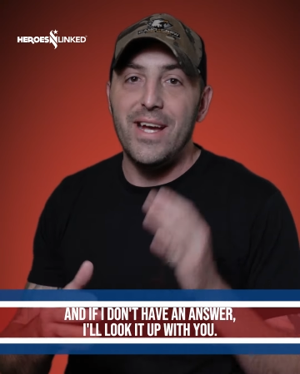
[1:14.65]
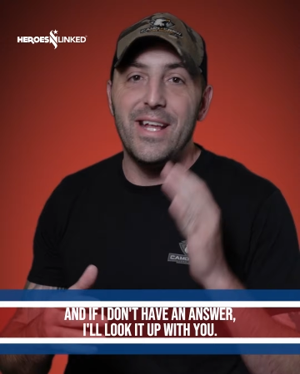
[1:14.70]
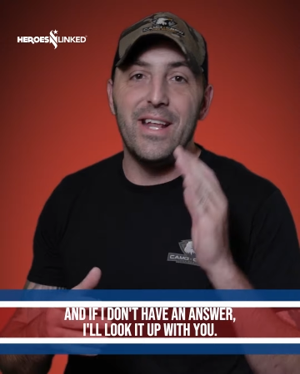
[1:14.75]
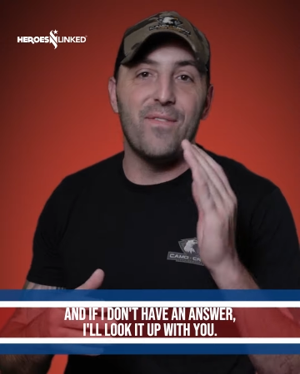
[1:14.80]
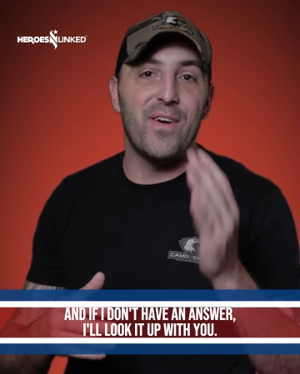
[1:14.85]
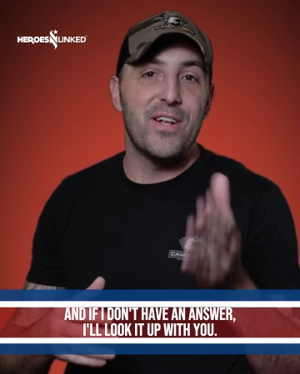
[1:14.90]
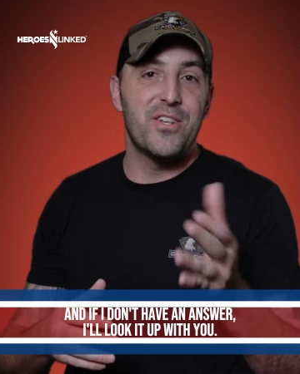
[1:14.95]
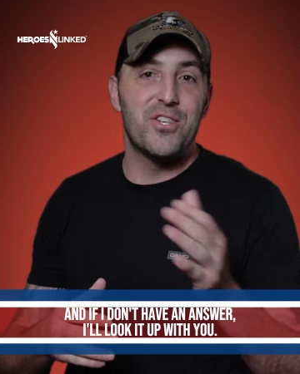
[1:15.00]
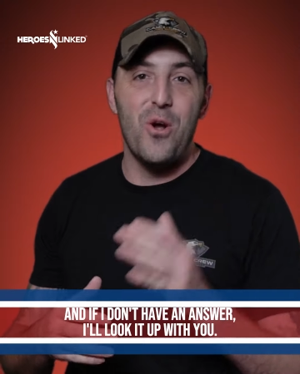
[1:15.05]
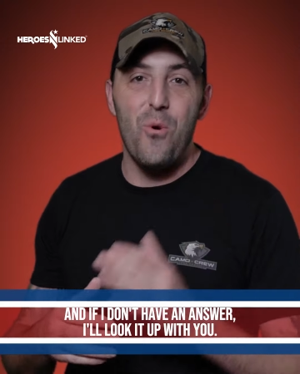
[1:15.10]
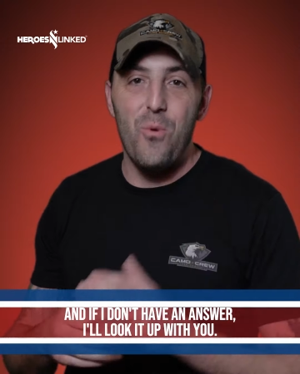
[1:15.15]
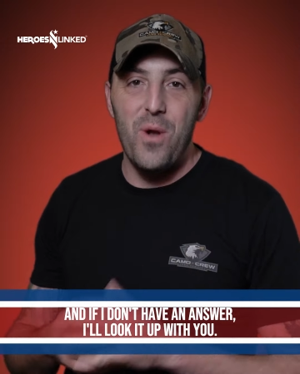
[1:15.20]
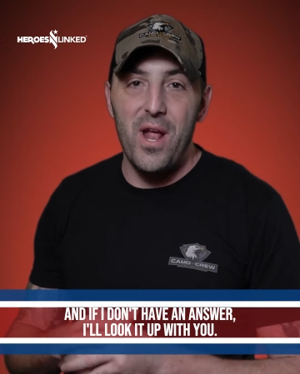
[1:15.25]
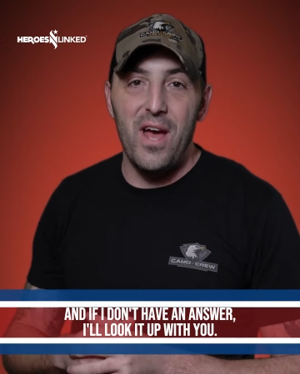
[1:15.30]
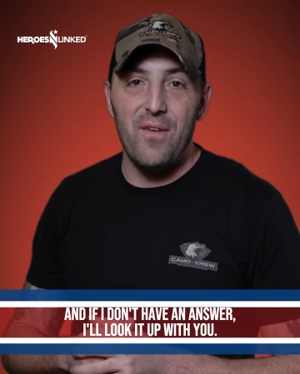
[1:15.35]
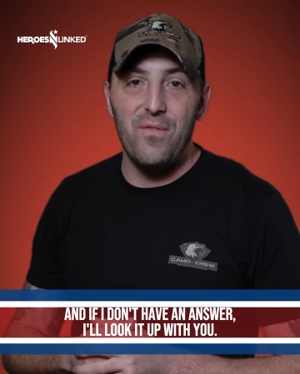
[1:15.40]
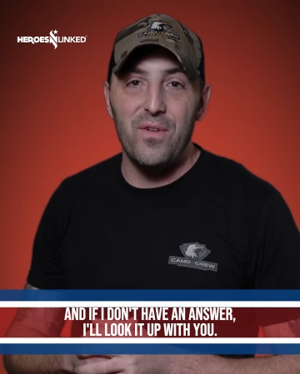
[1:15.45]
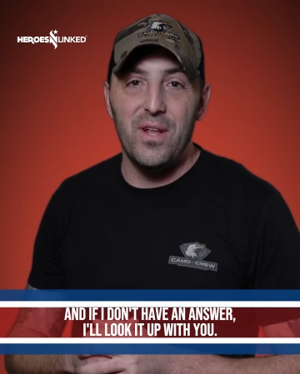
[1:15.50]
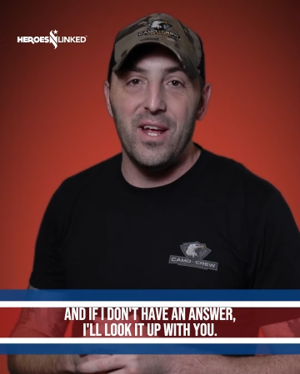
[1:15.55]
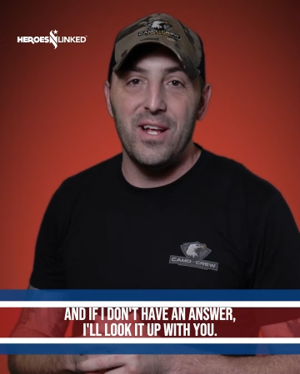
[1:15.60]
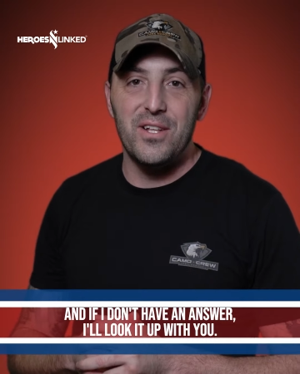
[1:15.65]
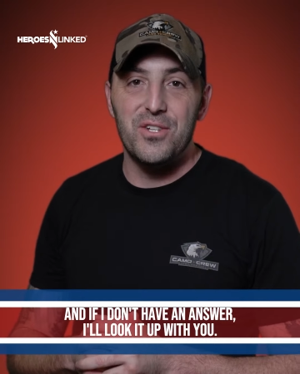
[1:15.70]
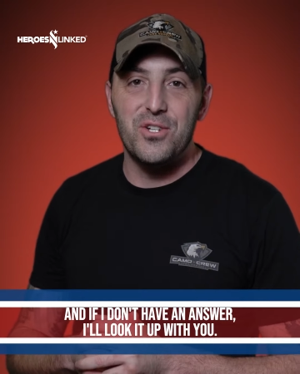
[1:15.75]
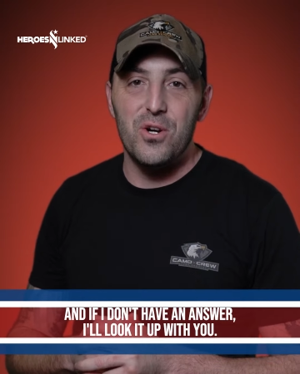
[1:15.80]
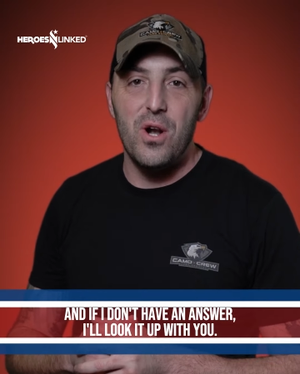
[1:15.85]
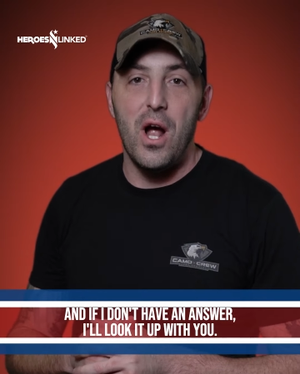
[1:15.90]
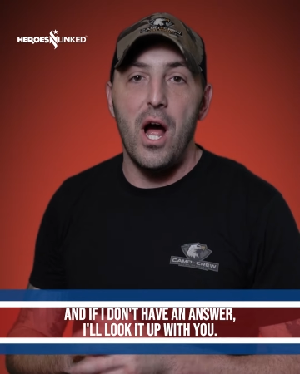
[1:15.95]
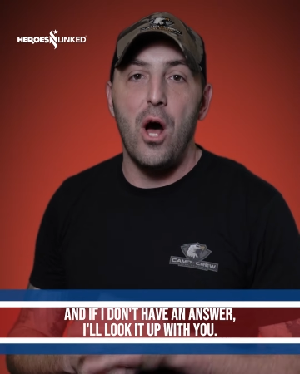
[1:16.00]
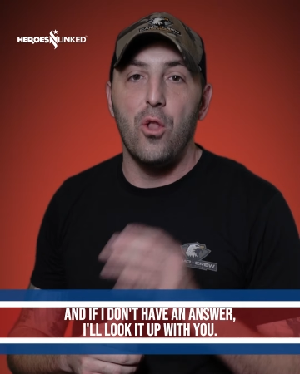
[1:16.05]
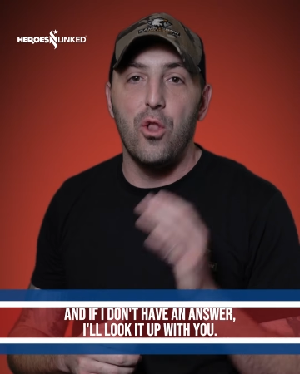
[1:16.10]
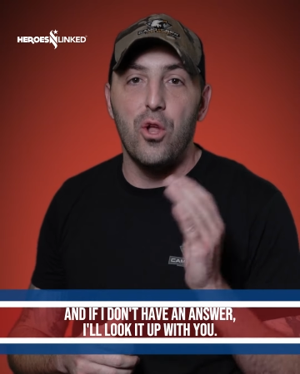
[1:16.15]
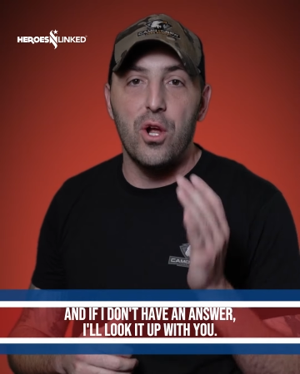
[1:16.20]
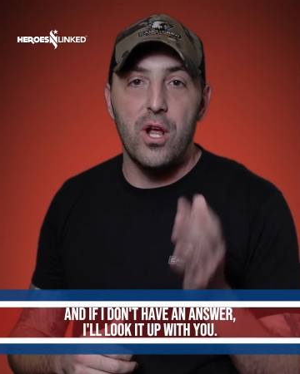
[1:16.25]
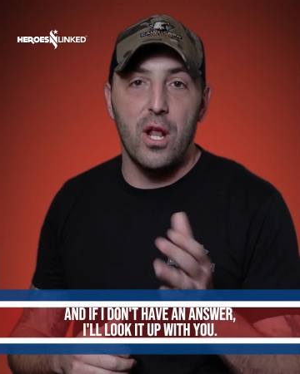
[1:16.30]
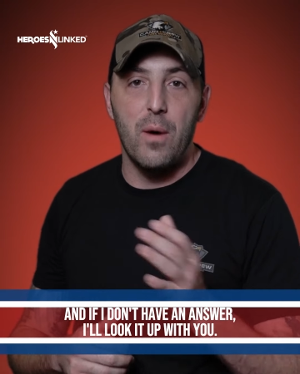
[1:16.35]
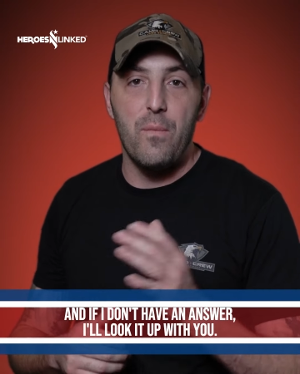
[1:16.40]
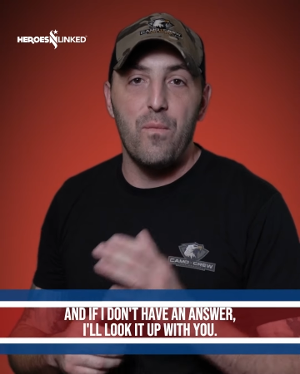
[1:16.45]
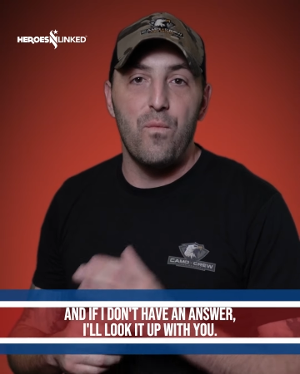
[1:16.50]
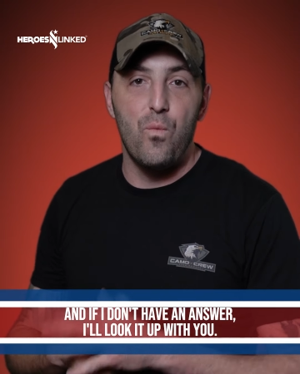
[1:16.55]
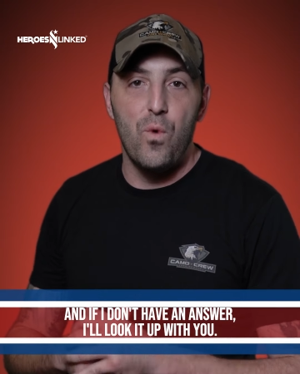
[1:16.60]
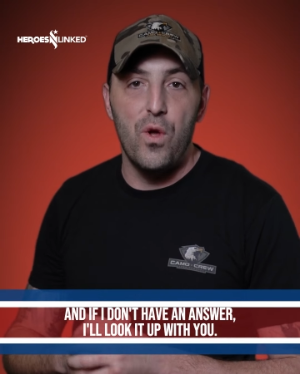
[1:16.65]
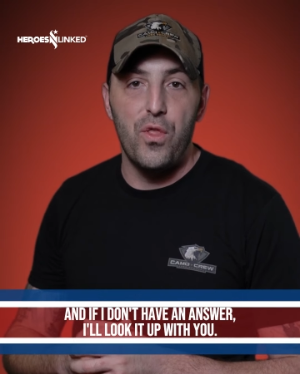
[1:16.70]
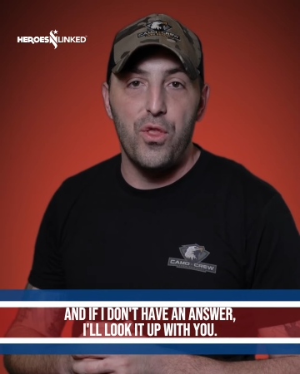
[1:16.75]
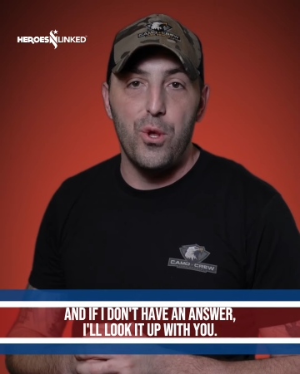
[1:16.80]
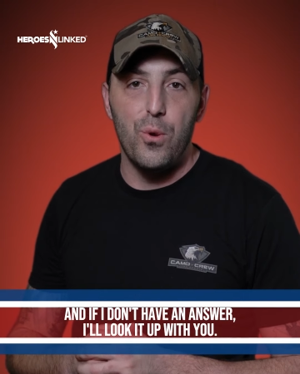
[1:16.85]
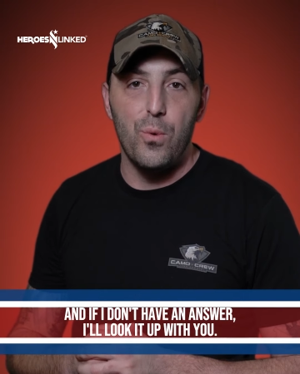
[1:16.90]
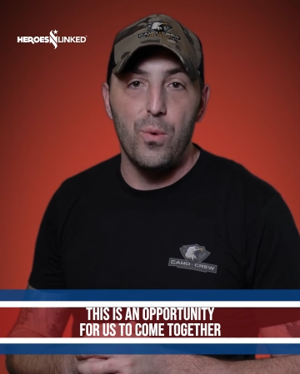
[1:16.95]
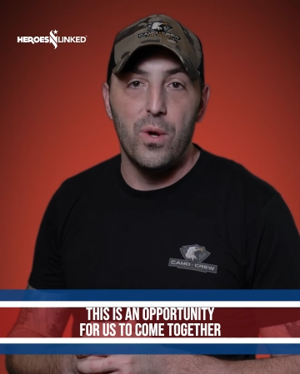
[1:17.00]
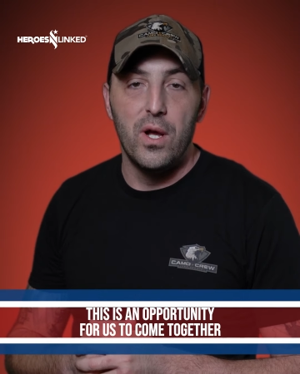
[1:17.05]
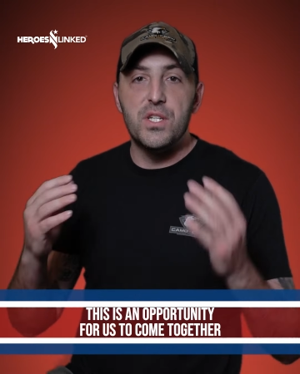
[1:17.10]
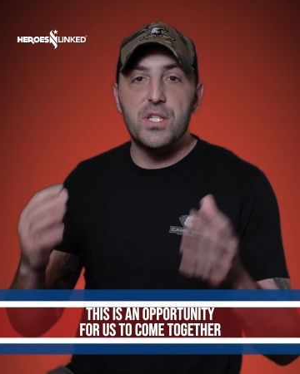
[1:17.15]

And if I don't have an answer, I'll look it up with you.